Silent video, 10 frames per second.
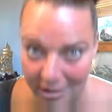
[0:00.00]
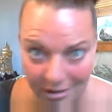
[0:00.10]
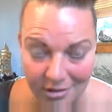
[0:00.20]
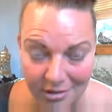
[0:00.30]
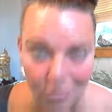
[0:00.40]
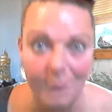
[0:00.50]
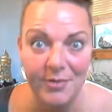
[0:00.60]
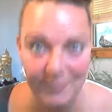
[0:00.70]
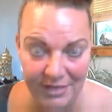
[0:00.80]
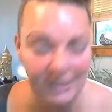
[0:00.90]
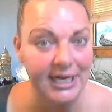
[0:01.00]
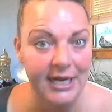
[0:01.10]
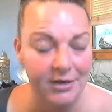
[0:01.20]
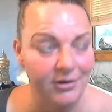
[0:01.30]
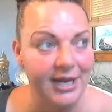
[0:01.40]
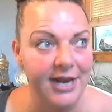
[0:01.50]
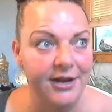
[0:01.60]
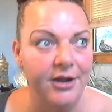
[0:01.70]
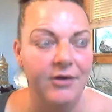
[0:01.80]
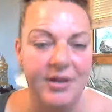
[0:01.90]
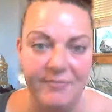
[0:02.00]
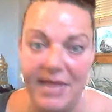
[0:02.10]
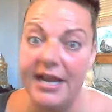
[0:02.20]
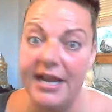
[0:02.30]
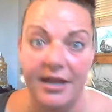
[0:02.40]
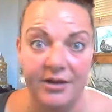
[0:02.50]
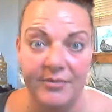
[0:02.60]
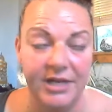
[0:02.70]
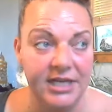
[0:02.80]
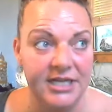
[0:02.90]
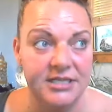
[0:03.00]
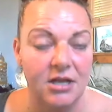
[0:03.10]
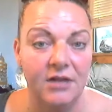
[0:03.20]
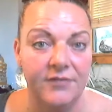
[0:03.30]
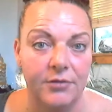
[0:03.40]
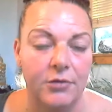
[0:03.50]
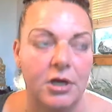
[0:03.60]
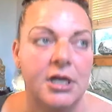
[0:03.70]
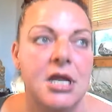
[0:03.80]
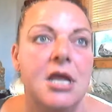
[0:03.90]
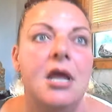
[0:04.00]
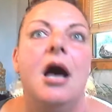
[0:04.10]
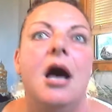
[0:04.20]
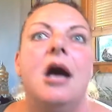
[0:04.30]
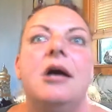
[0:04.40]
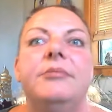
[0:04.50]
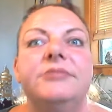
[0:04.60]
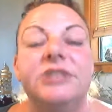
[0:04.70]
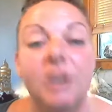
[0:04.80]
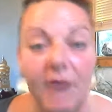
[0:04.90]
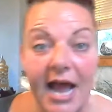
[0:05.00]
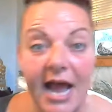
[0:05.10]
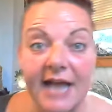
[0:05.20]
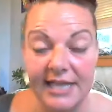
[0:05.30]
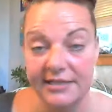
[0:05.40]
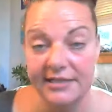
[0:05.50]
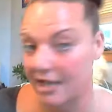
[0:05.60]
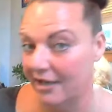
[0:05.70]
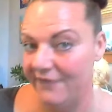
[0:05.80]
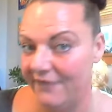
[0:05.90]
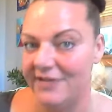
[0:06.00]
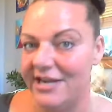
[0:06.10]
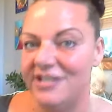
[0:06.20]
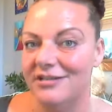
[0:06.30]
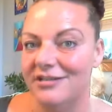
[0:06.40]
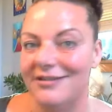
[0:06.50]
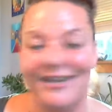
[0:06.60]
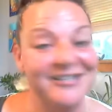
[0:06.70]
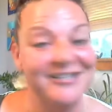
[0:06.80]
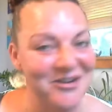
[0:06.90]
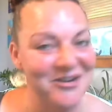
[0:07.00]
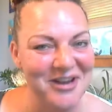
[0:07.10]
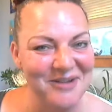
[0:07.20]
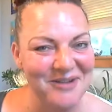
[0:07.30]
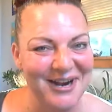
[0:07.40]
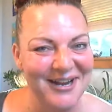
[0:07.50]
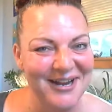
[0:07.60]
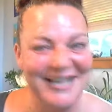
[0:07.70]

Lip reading: corporate building in Orlando and many other buildings all over the world. So has that solid foundation, isn't going anywhere, is